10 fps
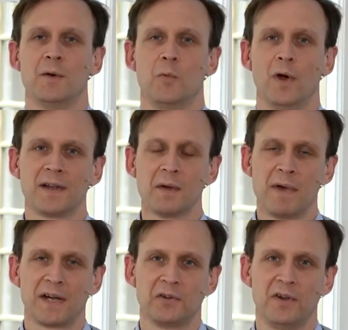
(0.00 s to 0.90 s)
Welcome
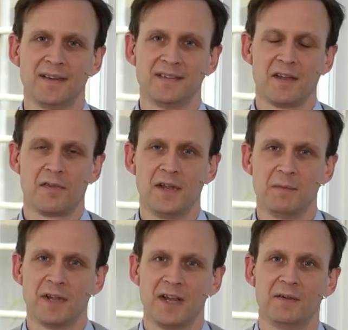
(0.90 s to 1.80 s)
back to this
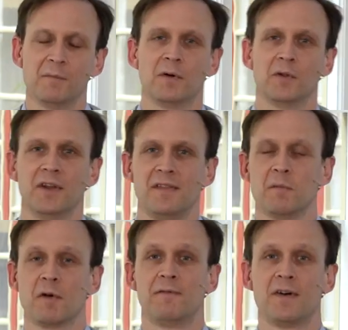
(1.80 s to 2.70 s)
theme day on the
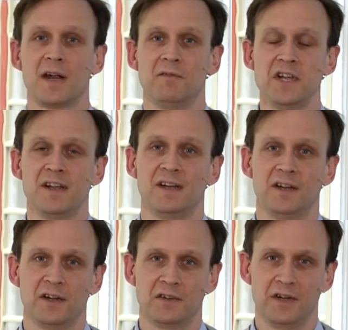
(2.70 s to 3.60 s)
theme of 5G
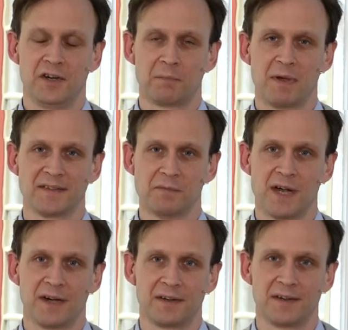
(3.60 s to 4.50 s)
here at Erik Penser
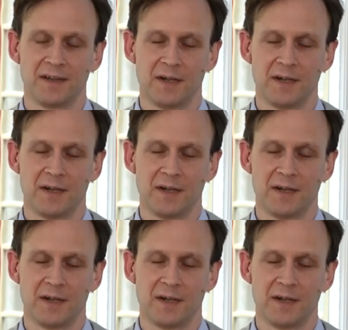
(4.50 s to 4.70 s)
Bank.